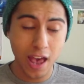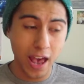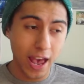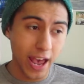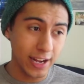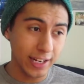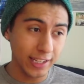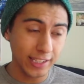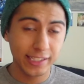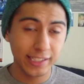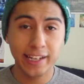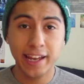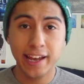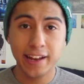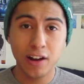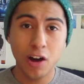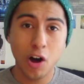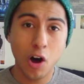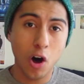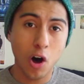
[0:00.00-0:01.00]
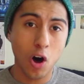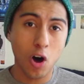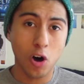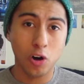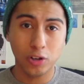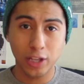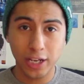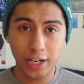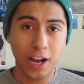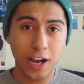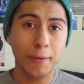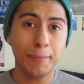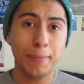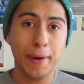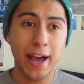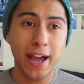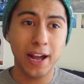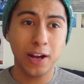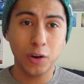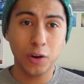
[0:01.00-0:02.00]
And instead, all I got
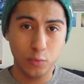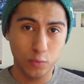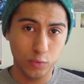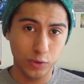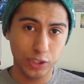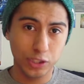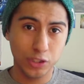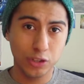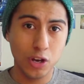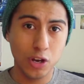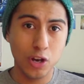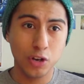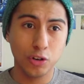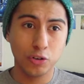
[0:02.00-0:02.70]
back was